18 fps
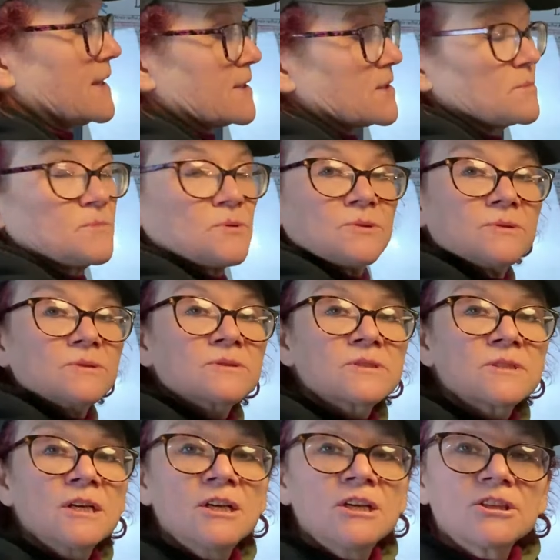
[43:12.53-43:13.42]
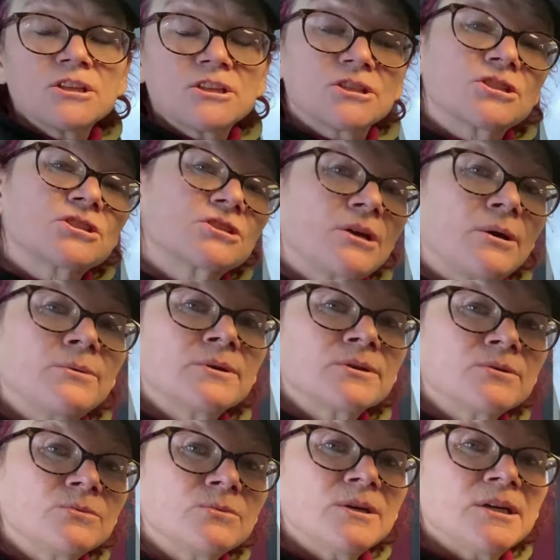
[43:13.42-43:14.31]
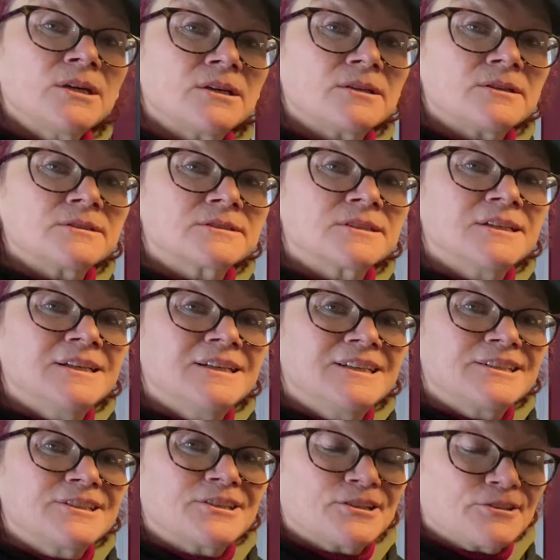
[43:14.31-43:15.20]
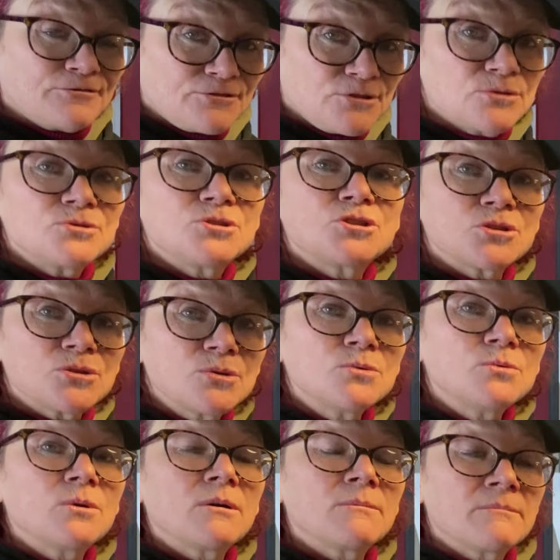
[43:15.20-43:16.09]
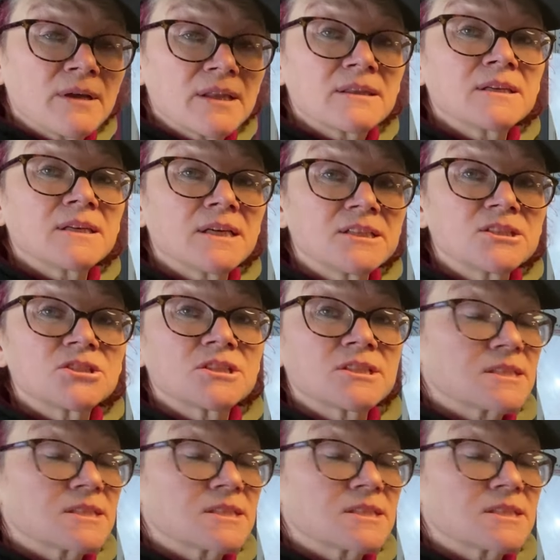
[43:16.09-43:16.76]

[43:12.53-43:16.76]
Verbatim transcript: animals that are showing the world that if you do what Mother Nature